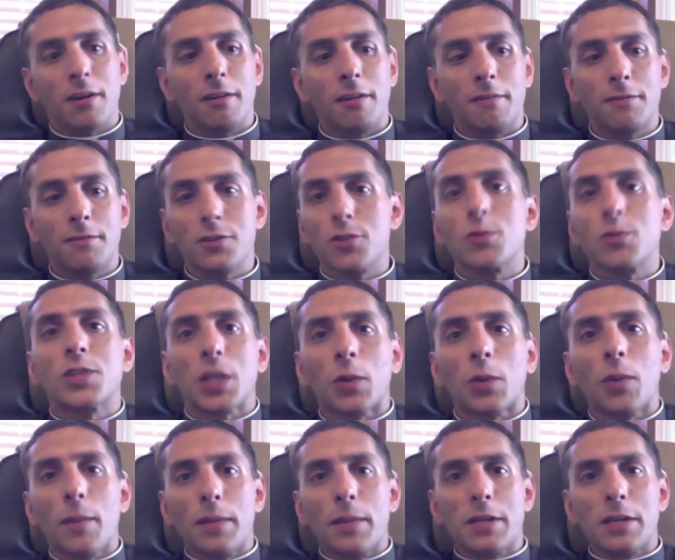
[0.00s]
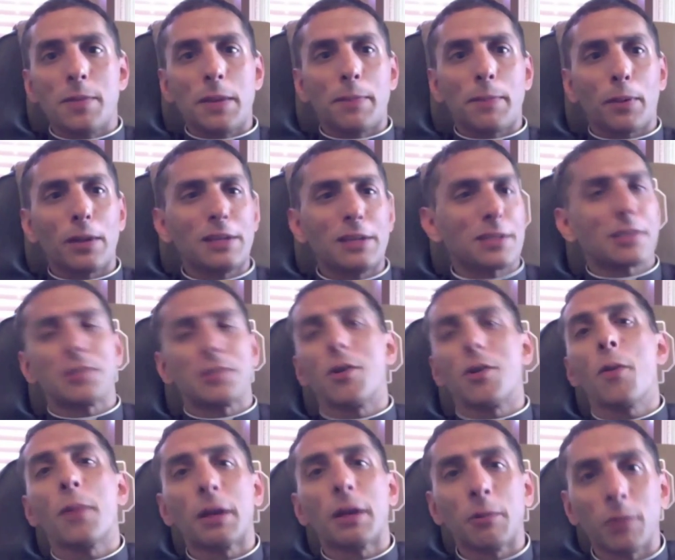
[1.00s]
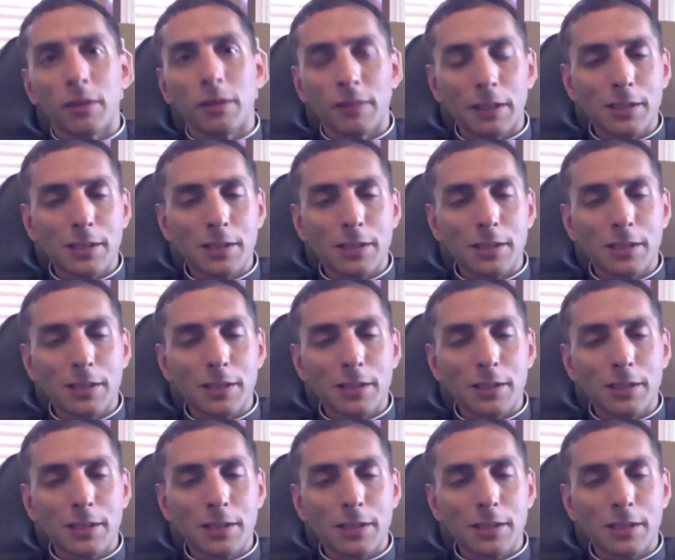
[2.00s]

of choosing women to be priests because nobody would